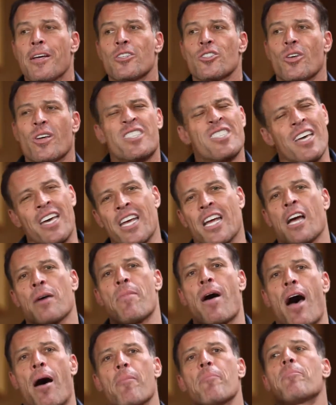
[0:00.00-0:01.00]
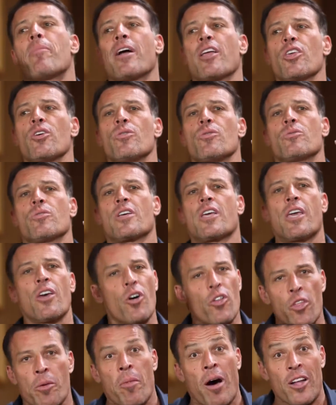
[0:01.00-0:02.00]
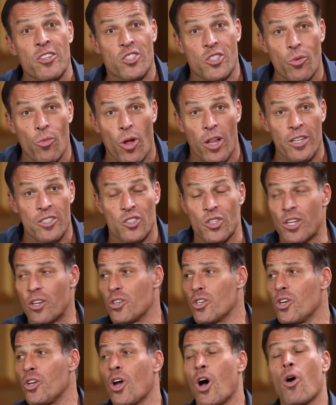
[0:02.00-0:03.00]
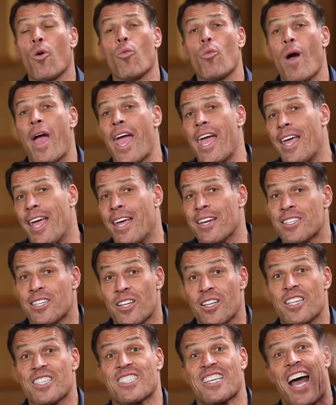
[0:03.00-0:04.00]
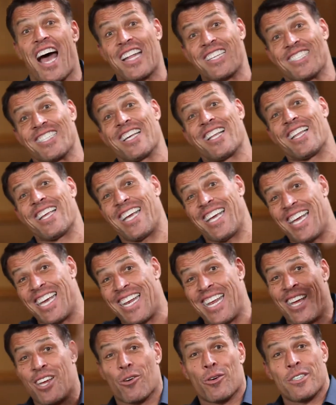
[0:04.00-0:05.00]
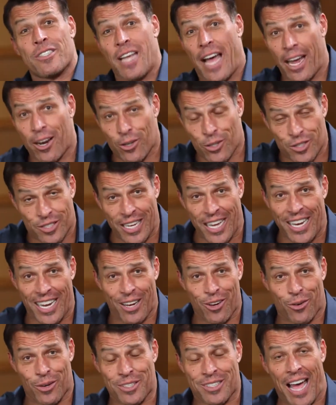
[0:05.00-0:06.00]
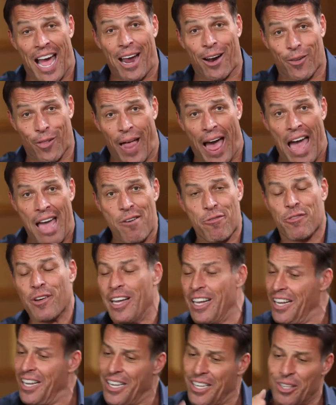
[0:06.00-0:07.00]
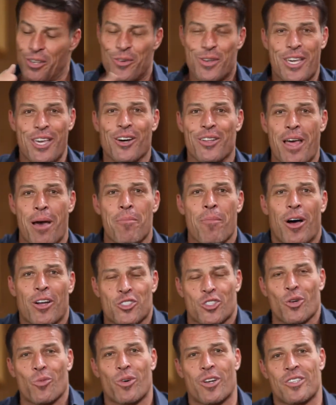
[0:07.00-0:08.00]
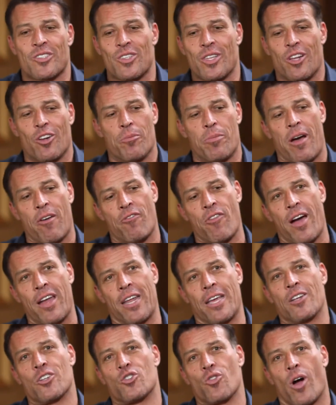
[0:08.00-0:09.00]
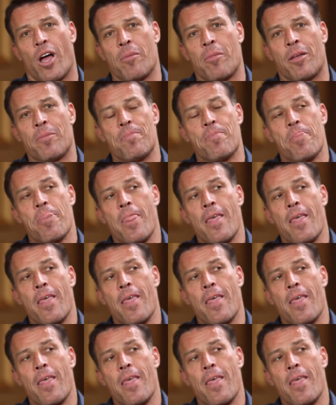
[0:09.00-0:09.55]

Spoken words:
So it's going to come up, but you kill the monster while it's little. You don't wait until it's Godzilla eating your entire city, your entire life. You kill that monster when it's little by finding enjoyment,